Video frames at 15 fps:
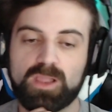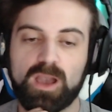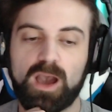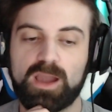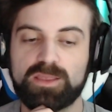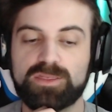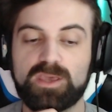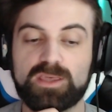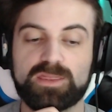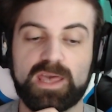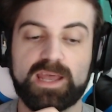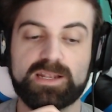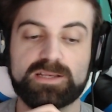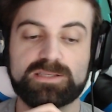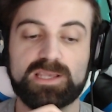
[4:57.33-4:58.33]
I think
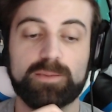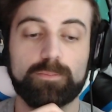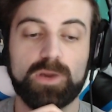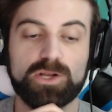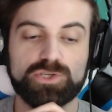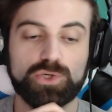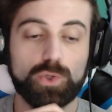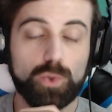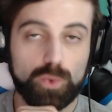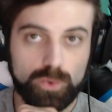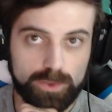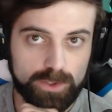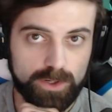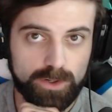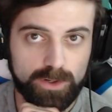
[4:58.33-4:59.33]
that is a much
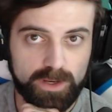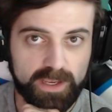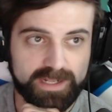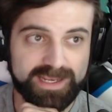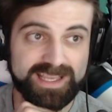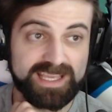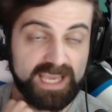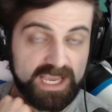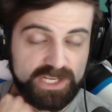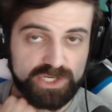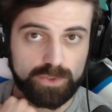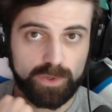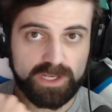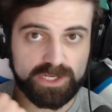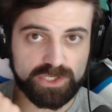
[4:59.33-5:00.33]
cooler and
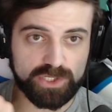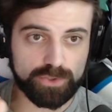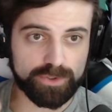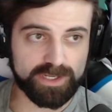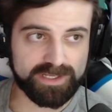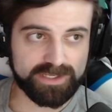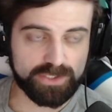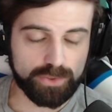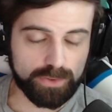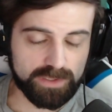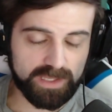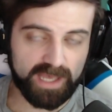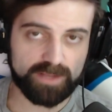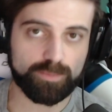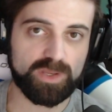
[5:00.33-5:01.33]
engaging way to do it, to
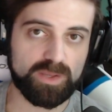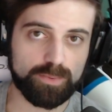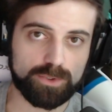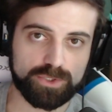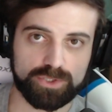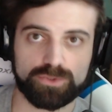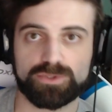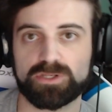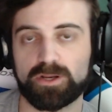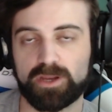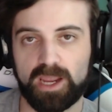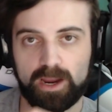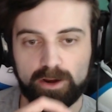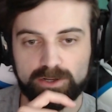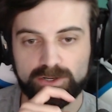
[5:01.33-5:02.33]
let people choose their
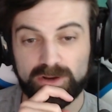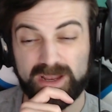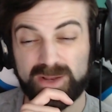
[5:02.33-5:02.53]
character.